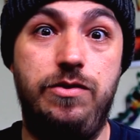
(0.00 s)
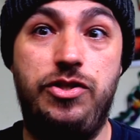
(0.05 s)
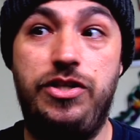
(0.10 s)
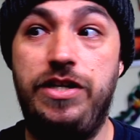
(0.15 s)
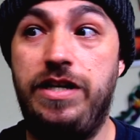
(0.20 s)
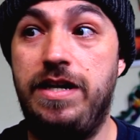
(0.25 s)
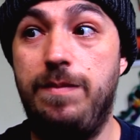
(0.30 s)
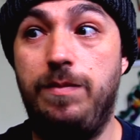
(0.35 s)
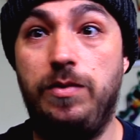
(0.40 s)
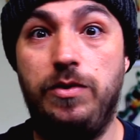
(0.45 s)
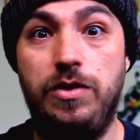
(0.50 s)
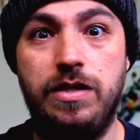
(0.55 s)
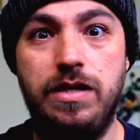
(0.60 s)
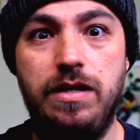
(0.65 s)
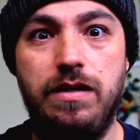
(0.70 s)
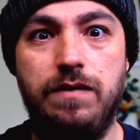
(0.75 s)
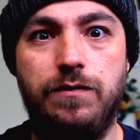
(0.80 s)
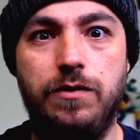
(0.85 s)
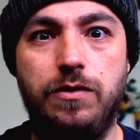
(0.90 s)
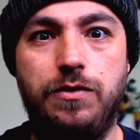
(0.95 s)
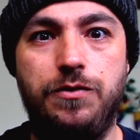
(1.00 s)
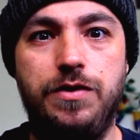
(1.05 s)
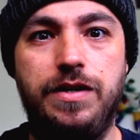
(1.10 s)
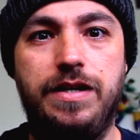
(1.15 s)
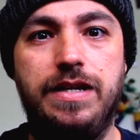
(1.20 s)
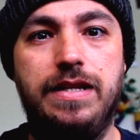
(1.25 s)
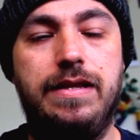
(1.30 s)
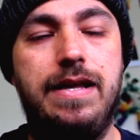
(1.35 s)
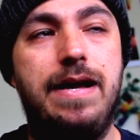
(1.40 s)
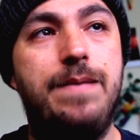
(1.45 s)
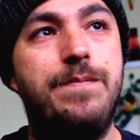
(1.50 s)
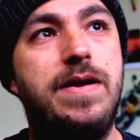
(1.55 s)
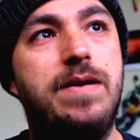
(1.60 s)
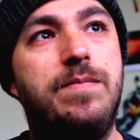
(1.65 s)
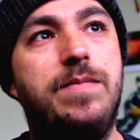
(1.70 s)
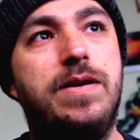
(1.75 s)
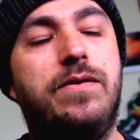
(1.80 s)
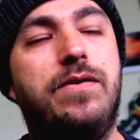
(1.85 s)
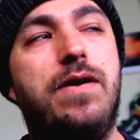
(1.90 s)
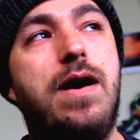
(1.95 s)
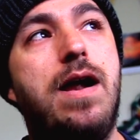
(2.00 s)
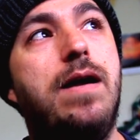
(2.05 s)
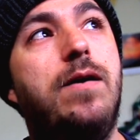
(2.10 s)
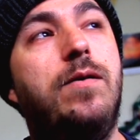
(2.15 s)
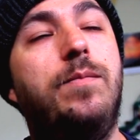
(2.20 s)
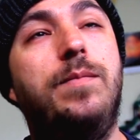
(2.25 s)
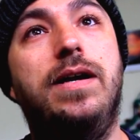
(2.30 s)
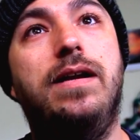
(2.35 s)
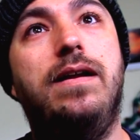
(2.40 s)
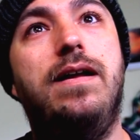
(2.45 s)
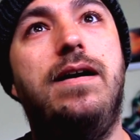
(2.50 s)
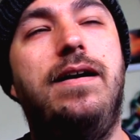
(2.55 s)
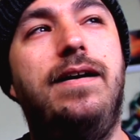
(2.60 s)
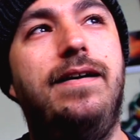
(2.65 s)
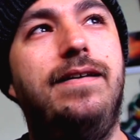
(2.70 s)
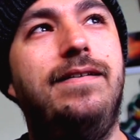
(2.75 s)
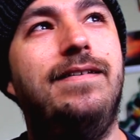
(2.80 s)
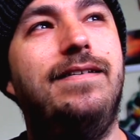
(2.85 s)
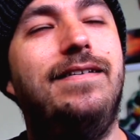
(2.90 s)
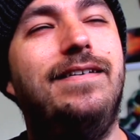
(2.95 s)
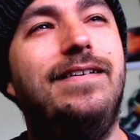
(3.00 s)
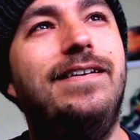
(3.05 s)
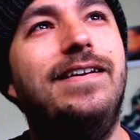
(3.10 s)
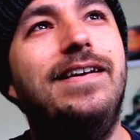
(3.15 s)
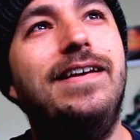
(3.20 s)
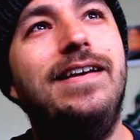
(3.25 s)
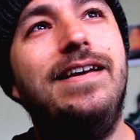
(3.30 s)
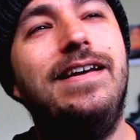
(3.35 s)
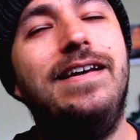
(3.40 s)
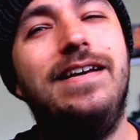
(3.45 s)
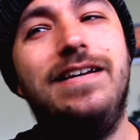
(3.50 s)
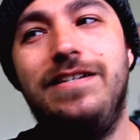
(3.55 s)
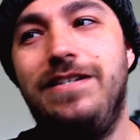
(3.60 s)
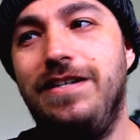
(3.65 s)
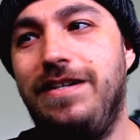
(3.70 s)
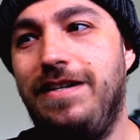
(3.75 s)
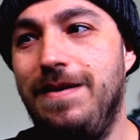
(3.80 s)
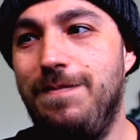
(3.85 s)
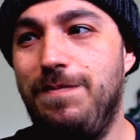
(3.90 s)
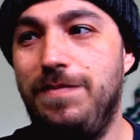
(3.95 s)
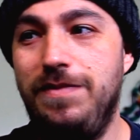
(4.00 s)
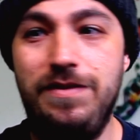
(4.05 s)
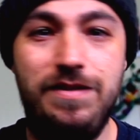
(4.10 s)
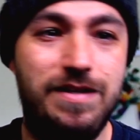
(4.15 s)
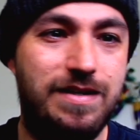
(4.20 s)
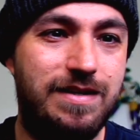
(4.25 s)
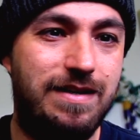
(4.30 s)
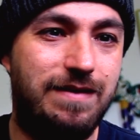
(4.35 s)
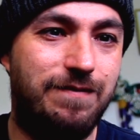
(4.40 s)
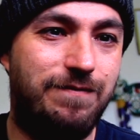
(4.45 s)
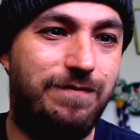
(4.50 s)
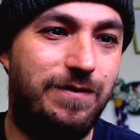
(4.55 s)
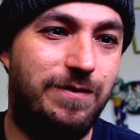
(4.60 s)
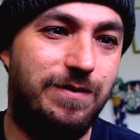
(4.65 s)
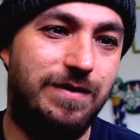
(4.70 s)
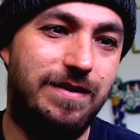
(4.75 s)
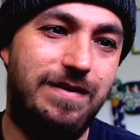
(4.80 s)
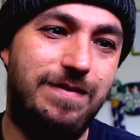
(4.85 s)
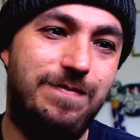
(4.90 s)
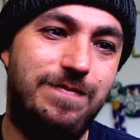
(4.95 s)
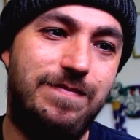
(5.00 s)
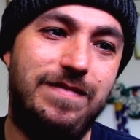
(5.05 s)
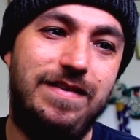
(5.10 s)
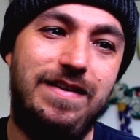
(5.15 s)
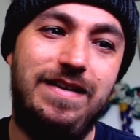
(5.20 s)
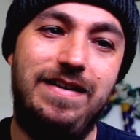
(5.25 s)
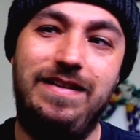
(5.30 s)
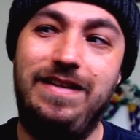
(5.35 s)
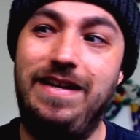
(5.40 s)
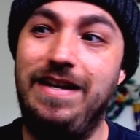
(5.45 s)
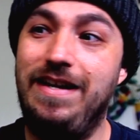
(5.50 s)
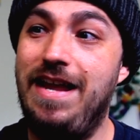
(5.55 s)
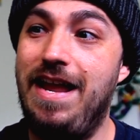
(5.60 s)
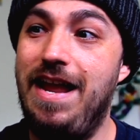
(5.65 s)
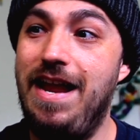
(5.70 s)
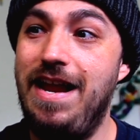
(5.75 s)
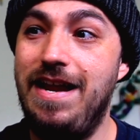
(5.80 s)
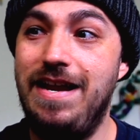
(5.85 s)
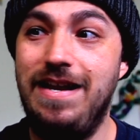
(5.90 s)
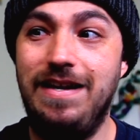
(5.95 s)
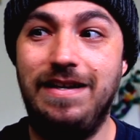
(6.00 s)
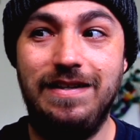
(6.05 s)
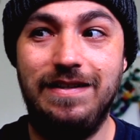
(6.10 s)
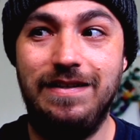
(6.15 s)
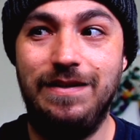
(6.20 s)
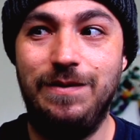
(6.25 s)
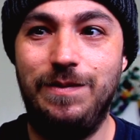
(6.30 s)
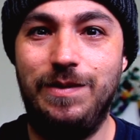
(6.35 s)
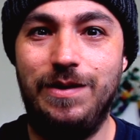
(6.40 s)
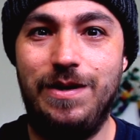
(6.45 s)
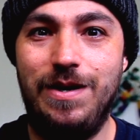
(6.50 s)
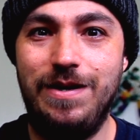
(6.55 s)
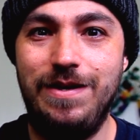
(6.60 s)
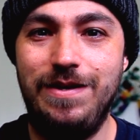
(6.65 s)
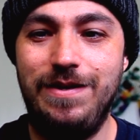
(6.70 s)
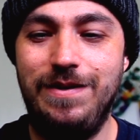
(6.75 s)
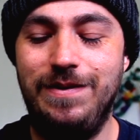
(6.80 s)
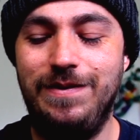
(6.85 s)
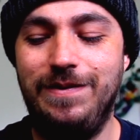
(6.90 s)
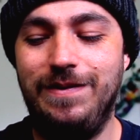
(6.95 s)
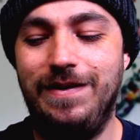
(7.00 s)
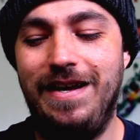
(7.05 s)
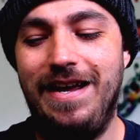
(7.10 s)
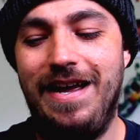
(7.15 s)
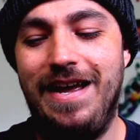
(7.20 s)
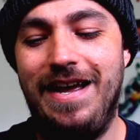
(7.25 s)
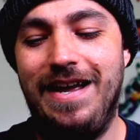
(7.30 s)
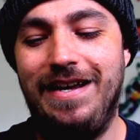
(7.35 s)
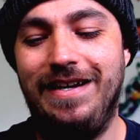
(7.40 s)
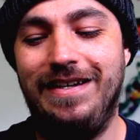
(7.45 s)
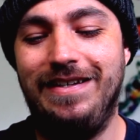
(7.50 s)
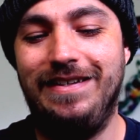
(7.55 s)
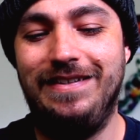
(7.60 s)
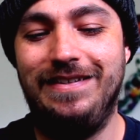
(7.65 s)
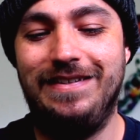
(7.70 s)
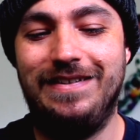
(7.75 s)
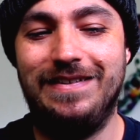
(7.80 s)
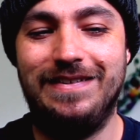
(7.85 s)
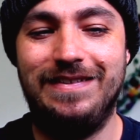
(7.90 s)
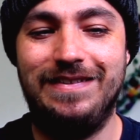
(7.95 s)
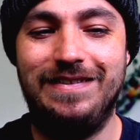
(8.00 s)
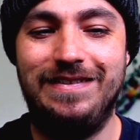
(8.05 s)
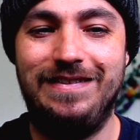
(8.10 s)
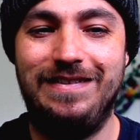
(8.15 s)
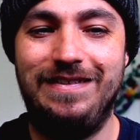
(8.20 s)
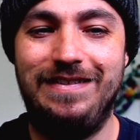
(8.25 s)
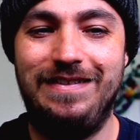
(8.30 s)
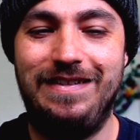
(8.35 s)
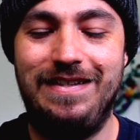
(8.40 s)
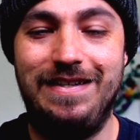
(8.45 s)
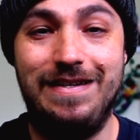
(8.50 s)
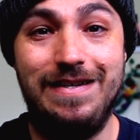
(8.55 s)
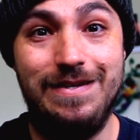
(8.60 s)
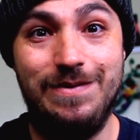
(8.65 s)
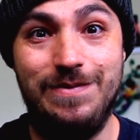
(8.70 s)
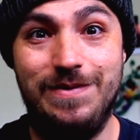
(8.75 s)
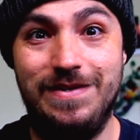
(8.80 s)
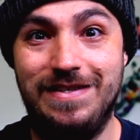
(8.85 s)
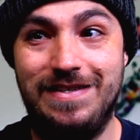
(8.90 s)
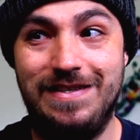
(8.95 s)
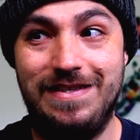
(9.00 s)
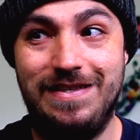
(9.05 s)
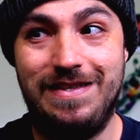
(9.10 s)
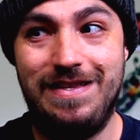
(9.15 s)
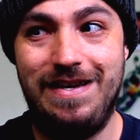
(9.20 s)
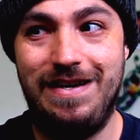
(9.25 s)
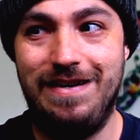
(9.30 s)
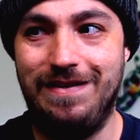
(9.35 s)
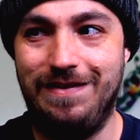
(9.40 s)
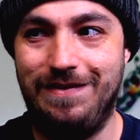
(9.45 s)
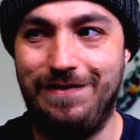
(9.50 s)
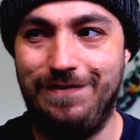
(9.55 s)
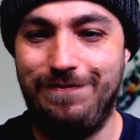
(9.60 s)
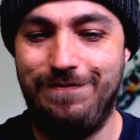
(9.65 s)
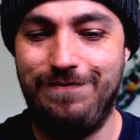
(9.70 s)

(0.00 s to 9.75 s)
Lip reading: She kept looking for Cricket. That made me cry. Oh my god. She kept looking for him, like, hey, where are you? And he wasn't there.